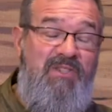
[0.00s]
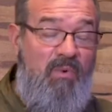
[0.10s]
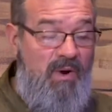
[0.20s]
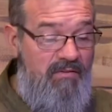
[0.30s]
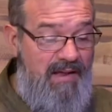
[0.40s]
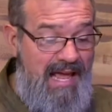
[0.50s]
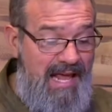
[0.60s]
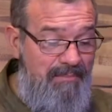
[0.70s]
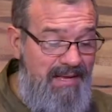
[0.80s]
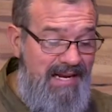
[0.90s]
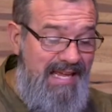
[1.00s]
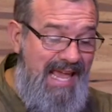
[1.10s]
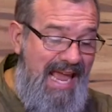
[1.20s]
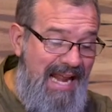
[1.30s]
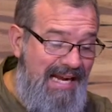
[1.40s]
story if it had been in
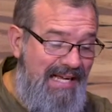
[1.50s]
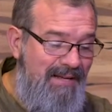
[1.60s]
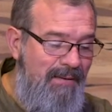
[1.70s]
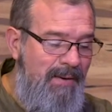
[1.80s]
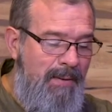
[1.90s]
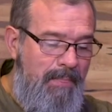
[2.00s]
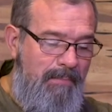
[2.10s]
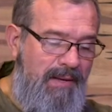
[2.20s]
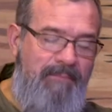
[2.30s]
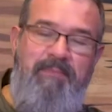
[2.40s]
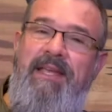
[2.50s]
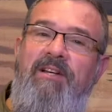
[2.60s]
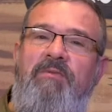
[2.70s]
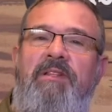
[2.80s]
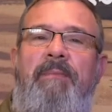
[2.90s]
Canada. But
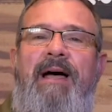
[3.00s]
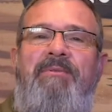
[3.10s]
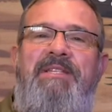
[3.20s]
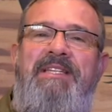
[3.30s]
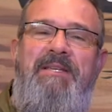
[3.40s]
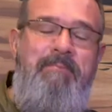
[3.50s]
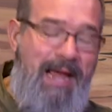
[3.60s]
here's what the Bible says in